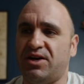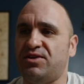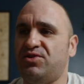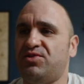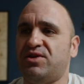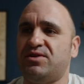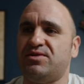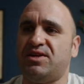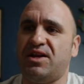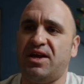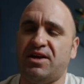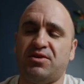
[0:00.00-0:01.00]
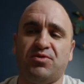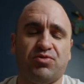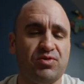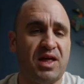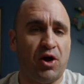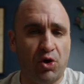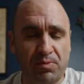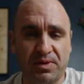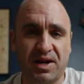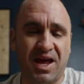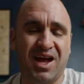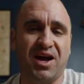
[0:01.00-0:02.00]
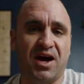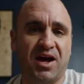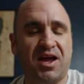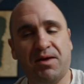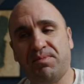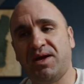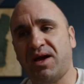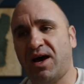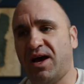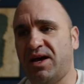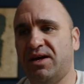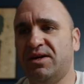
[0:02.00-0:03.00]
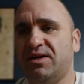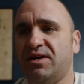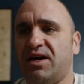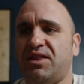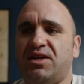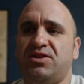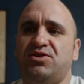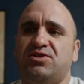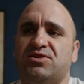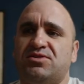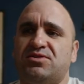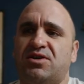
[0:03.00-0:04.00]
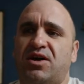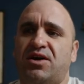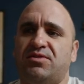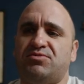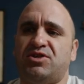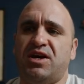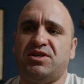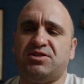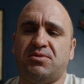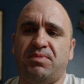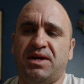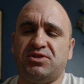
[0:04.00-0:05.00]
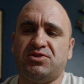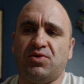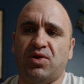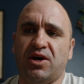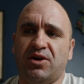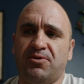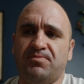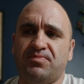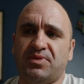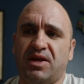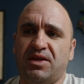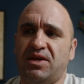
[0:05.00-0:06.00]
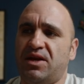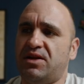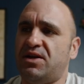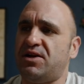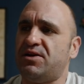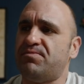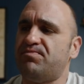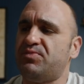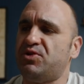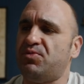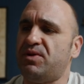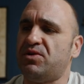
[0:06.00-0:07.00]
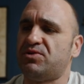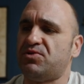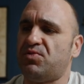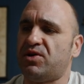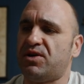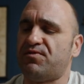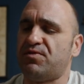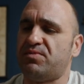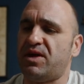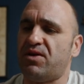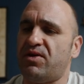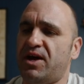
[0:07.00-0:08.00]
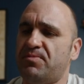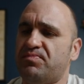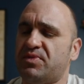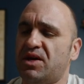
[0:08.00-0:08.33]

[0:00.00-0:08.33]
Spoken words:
you can connect through the OpenAI API, and then you just change the base URL, and then you'll be able to work it from there, right?